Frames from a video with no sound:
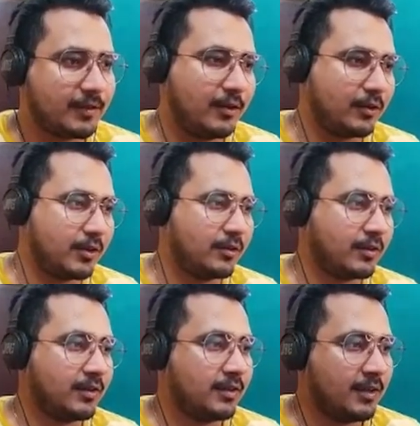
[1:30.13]
Okay,
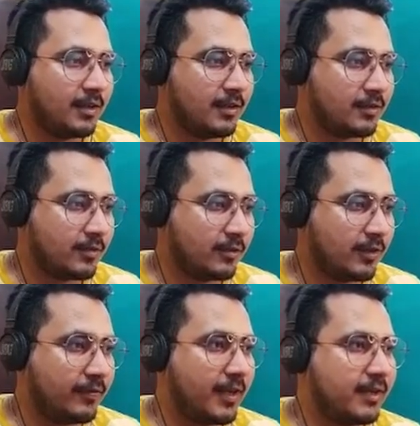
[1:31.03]
okay. So
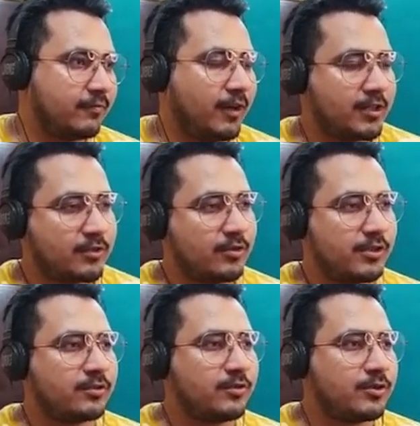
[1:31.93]
the very first
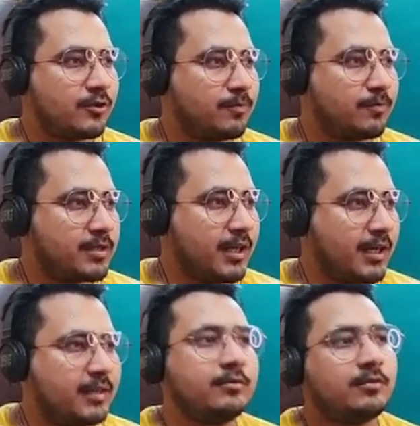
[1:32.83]
question we should be
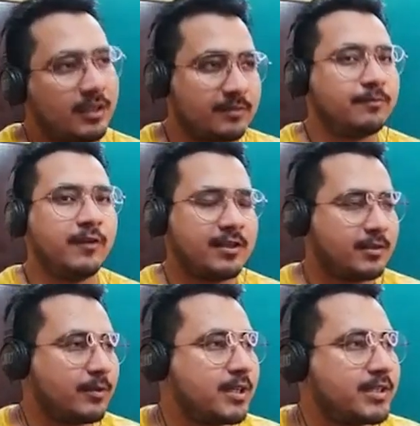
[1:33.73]
starting that
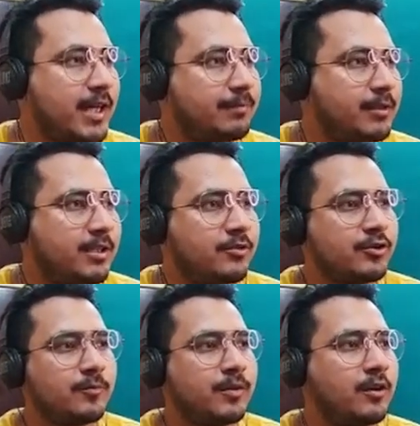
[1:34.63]
first of all the chapter that we
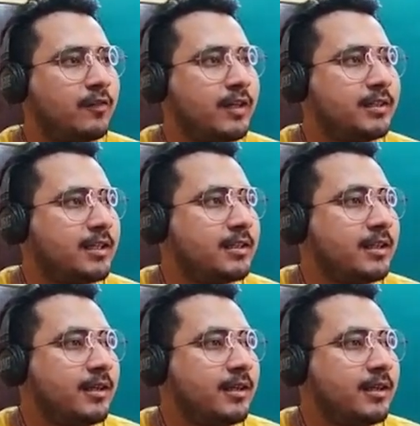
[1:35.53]
should be covering that